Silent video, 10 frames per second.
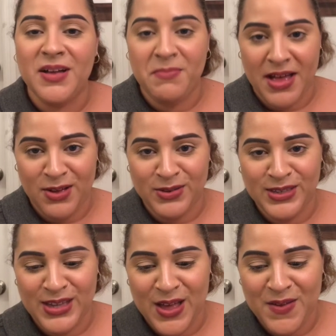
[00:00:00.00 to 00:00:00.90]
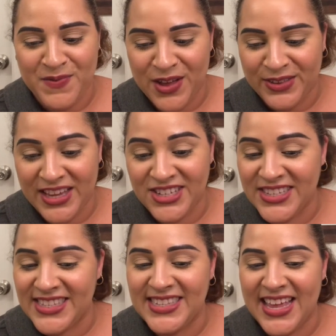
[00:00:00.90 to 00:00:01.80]
amount of
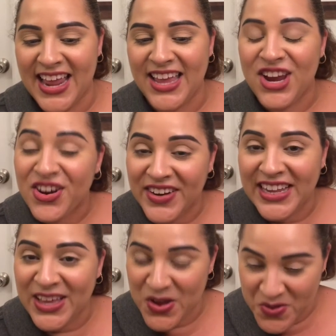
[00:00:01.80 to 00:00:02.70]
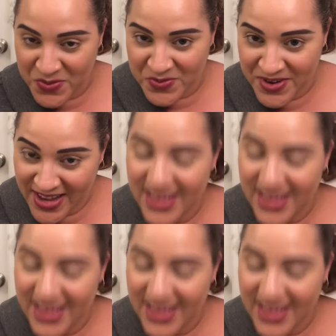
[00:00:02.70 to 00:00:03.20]
foundations that I currently own